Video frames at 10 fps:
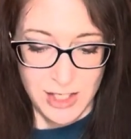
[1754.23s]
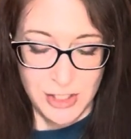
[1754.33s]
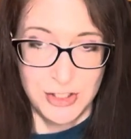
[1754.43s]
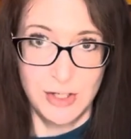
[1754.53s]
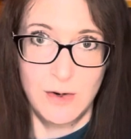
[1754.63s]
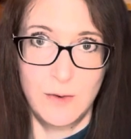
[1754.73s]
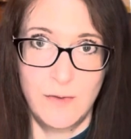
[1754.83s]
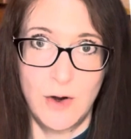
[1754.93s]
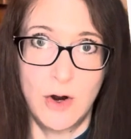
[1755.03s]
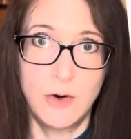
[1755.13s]
So
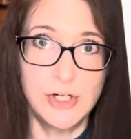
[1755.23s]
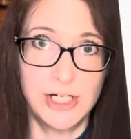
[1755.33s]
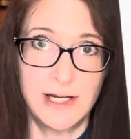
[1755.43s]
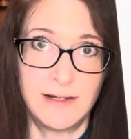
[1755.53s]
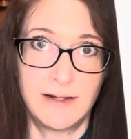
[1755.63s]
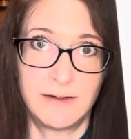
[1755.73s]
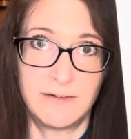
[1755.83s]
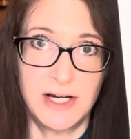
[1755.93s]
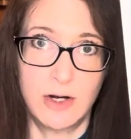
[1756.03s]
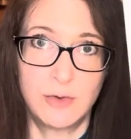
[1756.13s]
the ocean, they're a
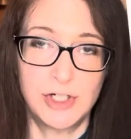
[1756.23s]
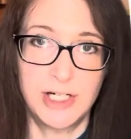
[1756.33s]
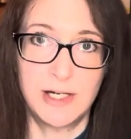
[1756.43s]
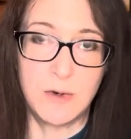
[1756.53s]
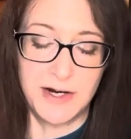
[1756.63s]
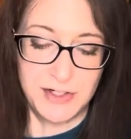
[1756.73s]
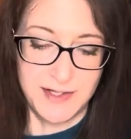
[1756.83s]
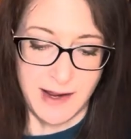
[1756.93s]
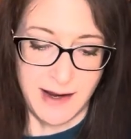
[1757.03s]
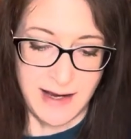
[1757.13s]
very oceany water
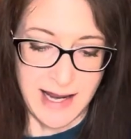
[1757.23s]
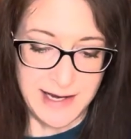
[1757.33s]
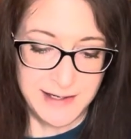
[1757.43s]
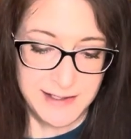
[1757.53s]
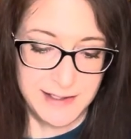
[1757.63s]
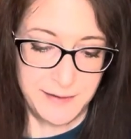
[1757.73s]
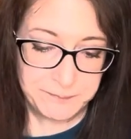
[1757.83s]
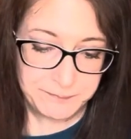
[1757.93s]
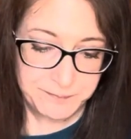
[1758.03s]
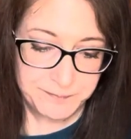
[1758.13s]
sign, and
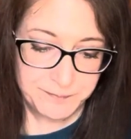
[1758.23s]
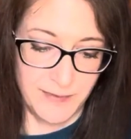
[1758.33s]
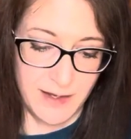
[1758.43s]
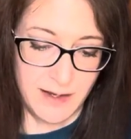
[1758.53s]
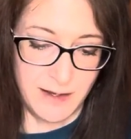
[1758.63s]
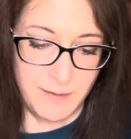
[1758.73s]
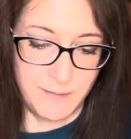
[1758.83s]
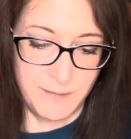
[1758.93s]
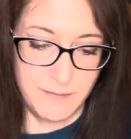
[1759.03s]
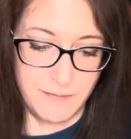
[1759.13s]

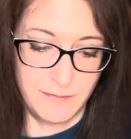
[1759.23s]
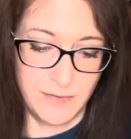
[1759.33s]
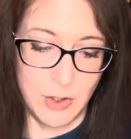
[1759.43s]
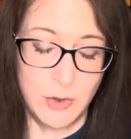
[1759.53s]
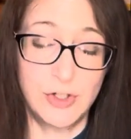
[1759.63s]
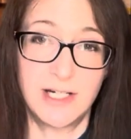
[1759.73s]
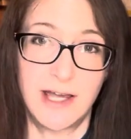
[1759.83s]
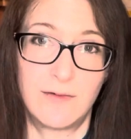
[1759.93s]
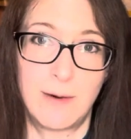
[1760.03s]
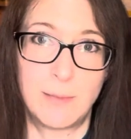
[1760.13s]
the ocean kind
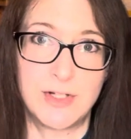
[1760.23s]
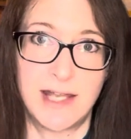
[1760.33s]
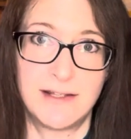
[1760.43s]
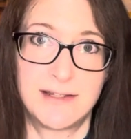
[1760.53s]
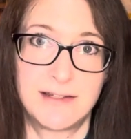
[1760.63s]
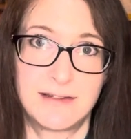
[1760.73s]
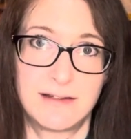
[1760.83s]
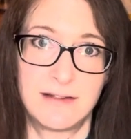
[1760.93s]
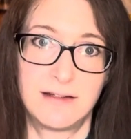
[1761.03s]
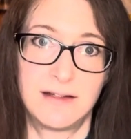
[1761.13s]
of represents
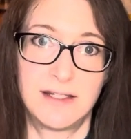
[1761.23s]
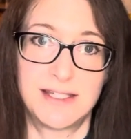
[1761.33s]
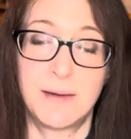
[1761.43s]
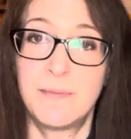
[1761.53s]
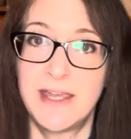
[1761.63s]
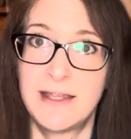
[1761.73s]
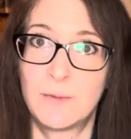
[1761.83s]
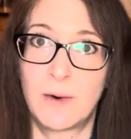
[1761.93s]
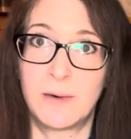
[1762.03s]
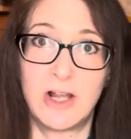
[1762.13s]
something
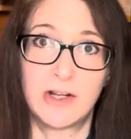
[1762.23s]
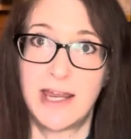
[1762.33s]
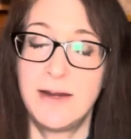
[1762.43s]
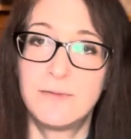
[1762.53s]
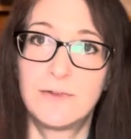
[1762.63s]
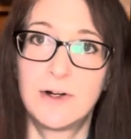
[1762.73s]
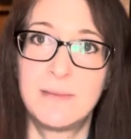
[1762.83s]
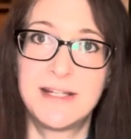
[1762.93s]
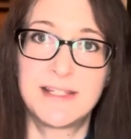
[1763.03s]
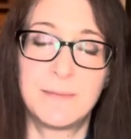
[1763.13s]
where we all came from
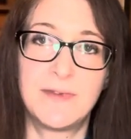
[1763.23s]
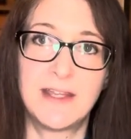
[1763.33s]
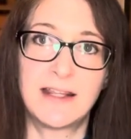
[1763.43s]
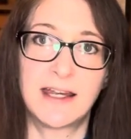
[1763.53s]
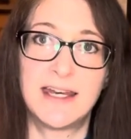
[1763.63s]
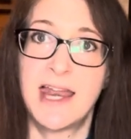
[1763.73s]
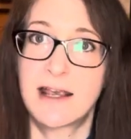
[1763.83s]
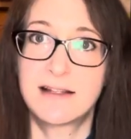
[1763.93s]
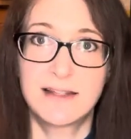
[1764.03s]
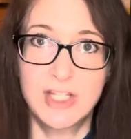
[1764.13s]
and something that
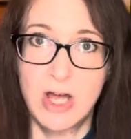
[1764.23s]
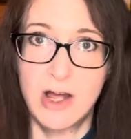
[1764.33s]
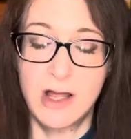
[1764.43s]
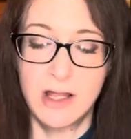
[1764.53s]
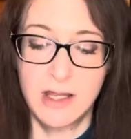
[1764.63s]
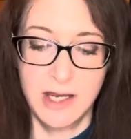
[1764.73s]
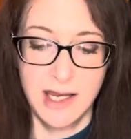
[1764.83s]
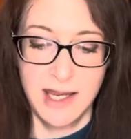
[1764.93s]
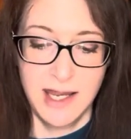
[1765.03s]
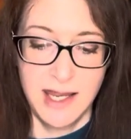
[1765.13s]
connects us all.
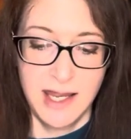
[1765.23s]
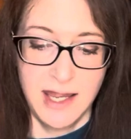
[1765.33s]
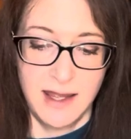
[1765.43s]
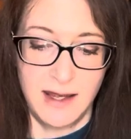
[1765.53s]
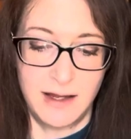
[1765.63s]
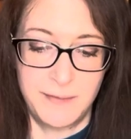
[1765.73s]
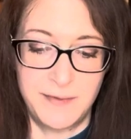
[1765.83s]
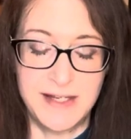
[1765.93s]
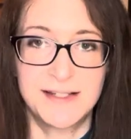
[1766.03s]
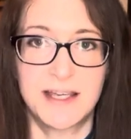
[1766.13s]

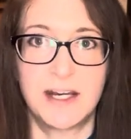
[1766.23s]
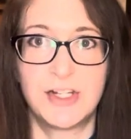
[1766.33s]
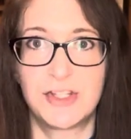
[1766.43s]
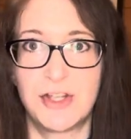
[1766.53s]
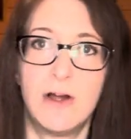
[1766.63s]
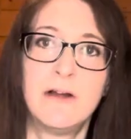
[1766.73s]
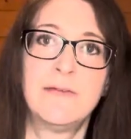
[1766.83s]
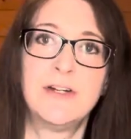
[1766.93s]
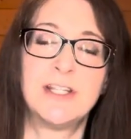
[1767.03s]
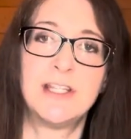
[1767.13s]
Things kind of dissolve
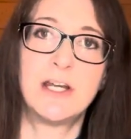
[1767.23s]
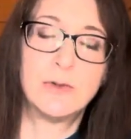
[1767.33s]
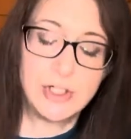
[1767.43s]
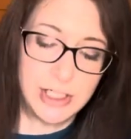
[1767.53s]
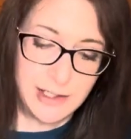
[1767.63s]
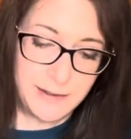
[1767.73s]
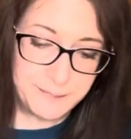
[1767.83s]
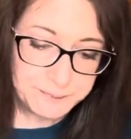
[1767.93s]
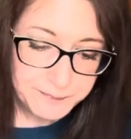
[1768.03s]
into the ocean.